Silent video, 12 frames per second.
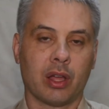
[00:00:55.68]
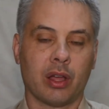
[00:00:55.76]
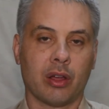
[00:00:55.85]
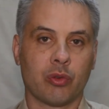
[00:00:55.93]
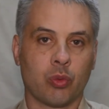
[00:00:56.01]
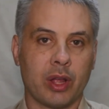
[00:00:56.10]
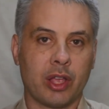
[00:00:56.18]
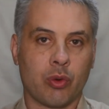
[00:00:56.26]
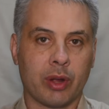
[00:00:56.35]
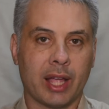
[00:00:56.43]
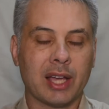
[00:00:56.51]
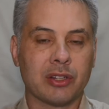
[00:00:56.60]

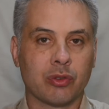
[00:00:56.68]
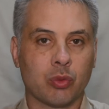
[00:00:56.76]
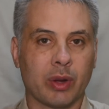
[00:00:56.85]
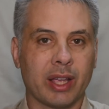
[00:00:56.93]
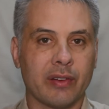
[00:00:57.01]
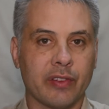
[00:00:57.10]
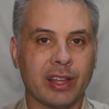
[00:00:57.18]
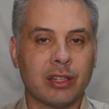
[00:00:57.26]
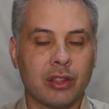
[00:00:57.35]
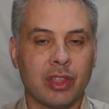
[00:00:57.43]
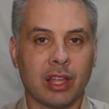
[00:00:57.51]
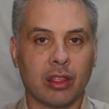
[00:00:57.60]
recreate and reinvent
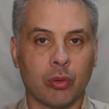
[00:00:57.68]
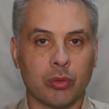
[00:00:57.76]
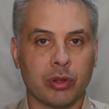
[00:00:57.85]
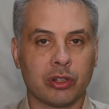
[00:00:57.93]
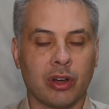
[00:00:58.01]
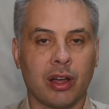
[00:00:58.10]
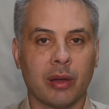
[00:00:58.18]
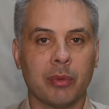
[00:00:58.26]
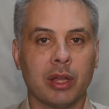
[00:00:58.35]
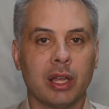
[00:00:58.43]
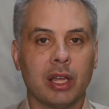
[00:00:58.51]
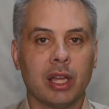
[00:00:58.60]
things all the time
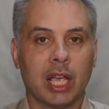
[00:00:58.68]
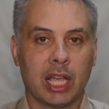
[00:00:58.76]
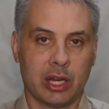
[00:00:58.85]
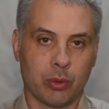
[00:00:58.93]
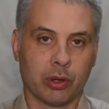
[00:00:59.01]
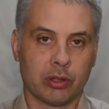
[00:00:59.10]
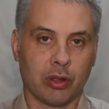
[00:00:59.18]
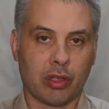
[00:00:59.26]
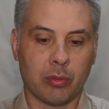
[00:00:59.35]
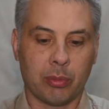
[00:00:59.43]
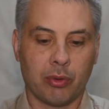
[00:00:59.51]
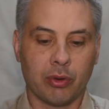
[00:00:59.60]
in order to
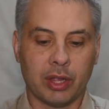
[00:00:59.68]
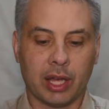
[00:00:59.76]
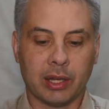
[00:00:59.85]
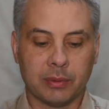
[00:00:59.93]
support that.